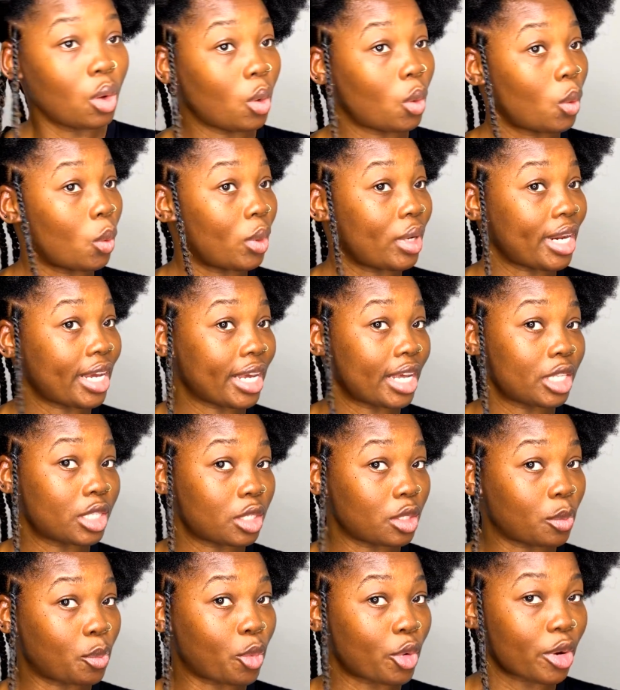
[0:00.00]
when I get
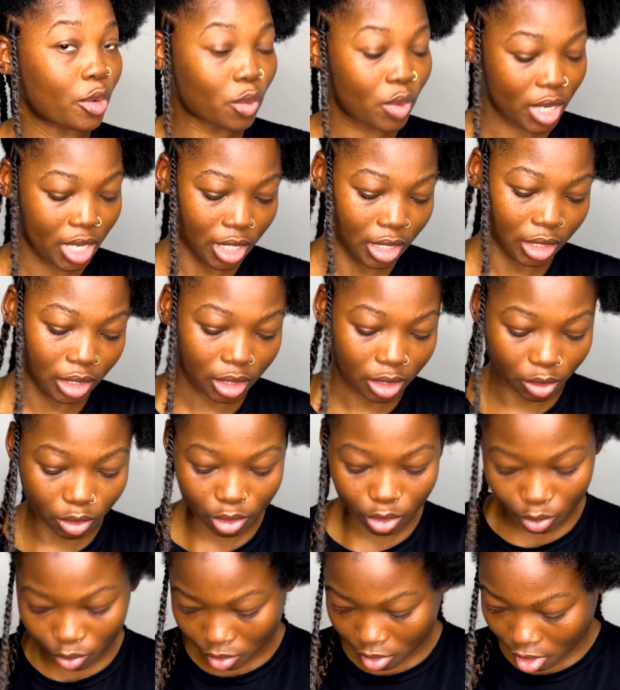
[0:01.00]
to a point where it's still
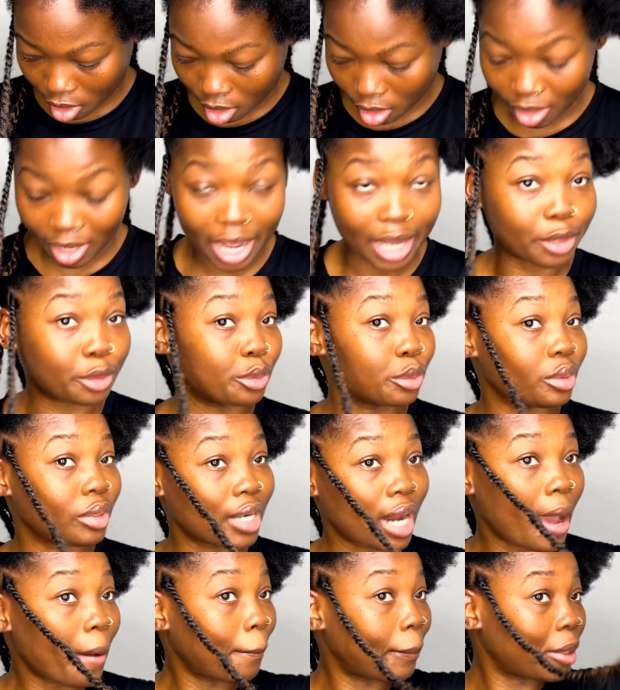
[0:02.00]
too long, I do
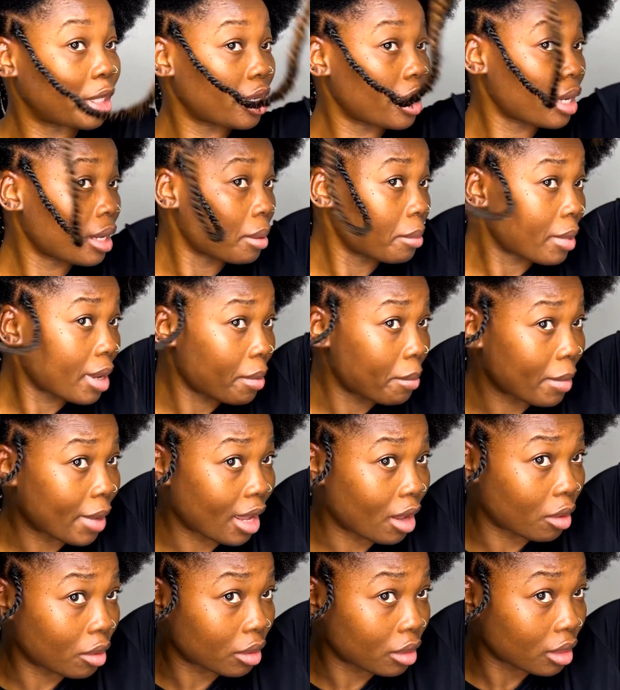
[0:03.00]
not put it in my
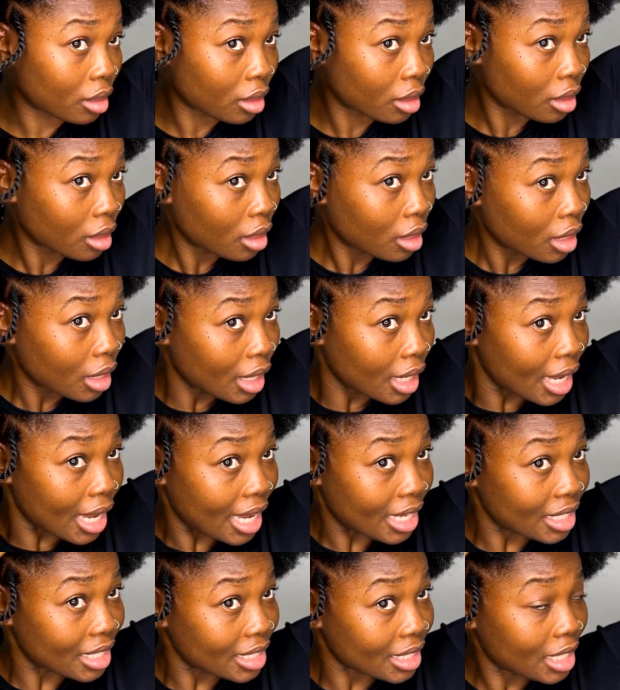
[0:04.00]
mouth.
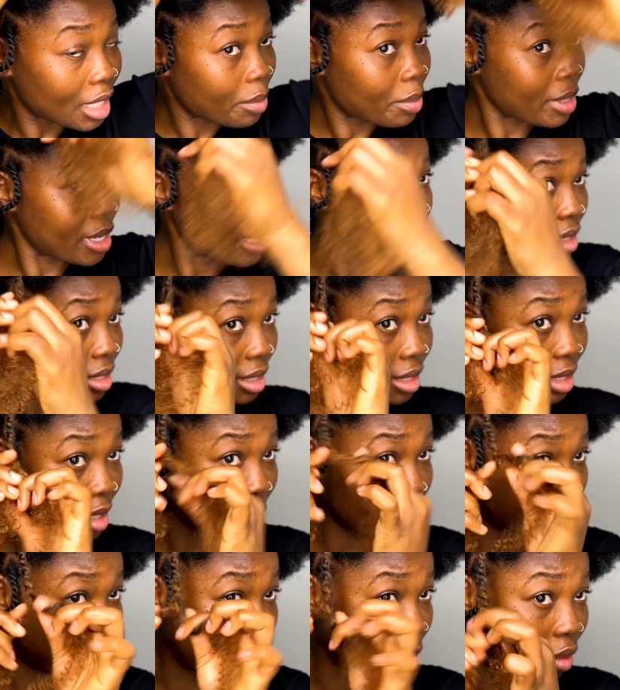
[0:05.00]
I just clip it in,
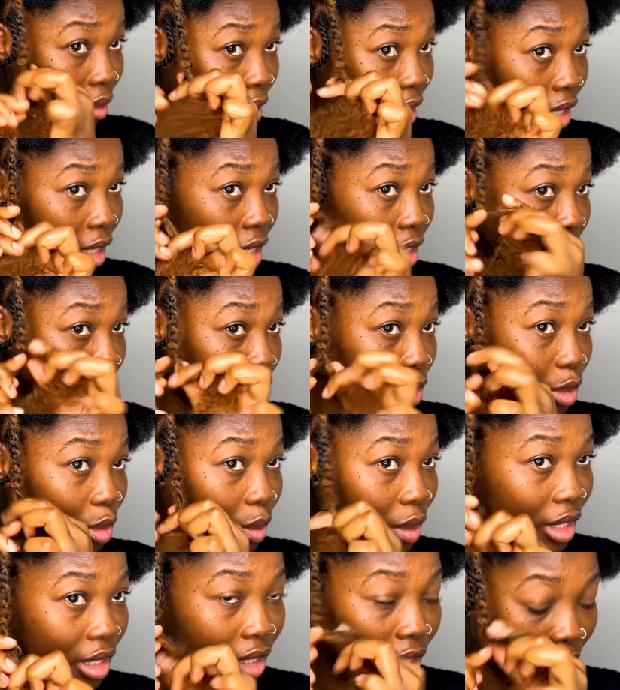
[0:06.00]
simple, and continue
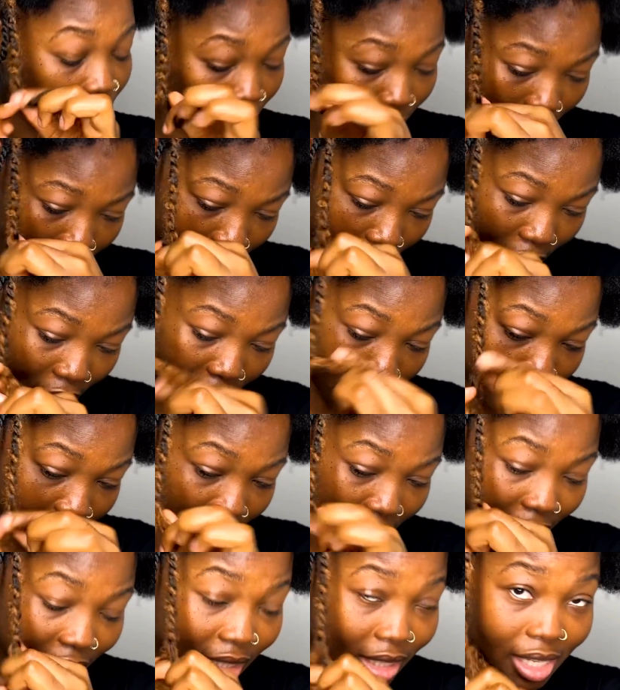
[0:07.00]
twisting.
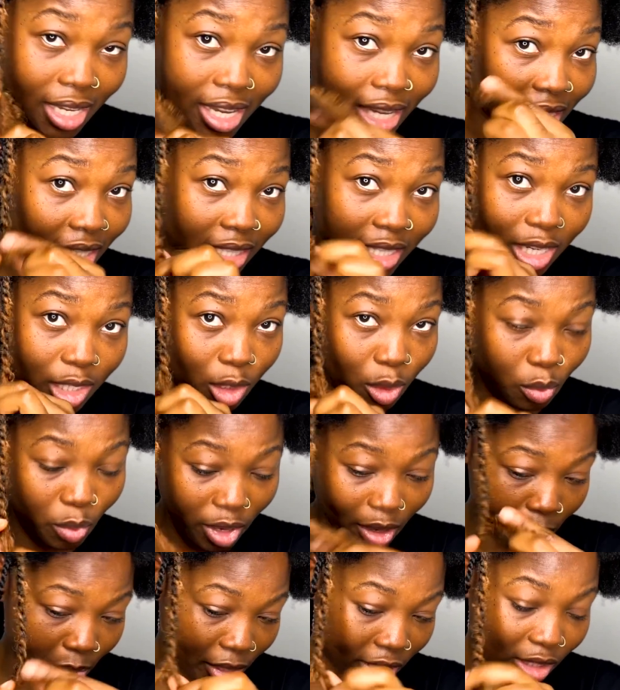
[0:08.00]
This is the easiest
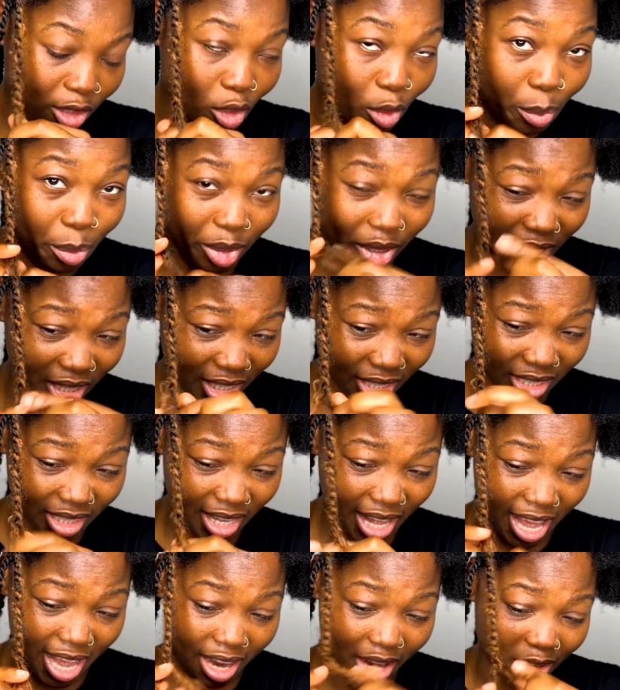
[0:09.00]
way. Please don't put
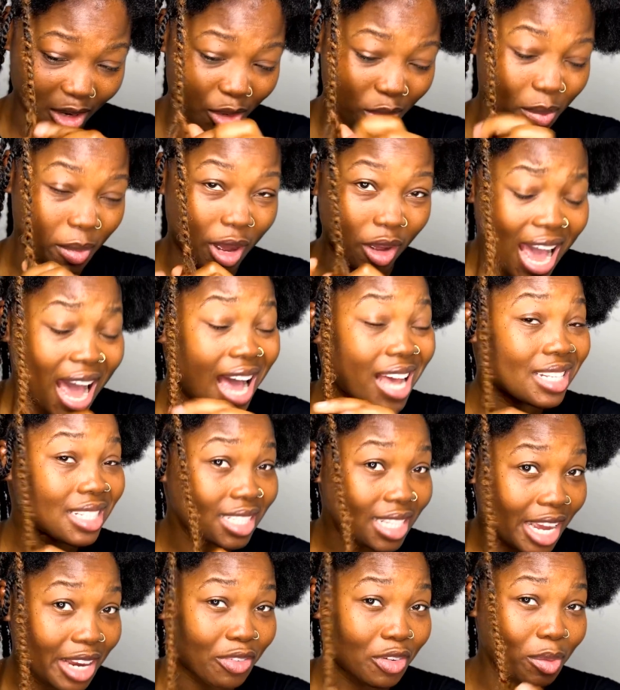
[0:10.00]
hair in your mouth.
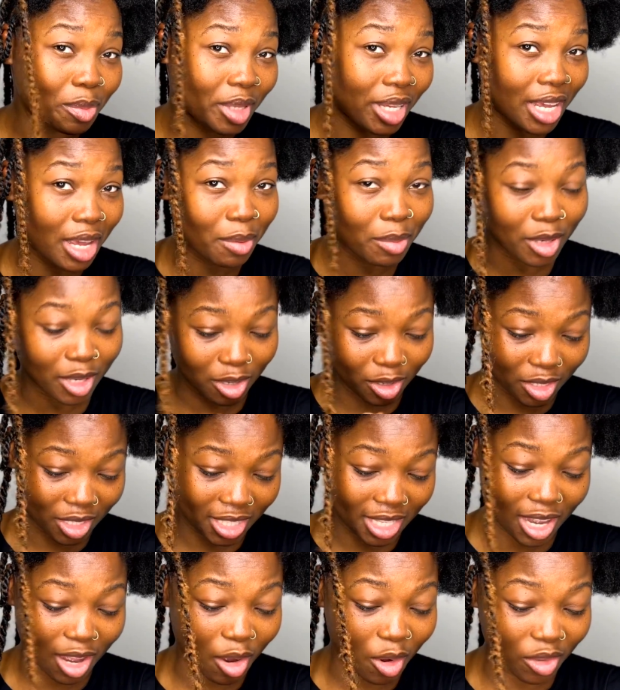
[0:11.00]
Aside from the chemicals
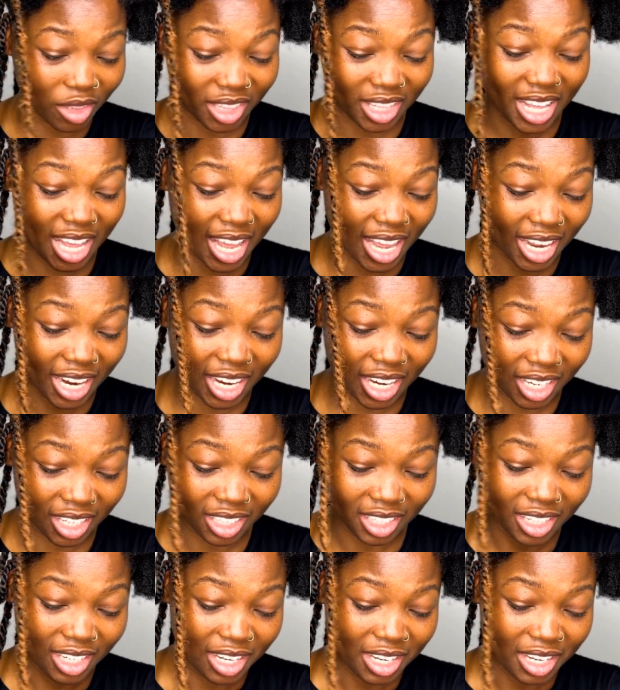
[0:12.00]
that are on the hair,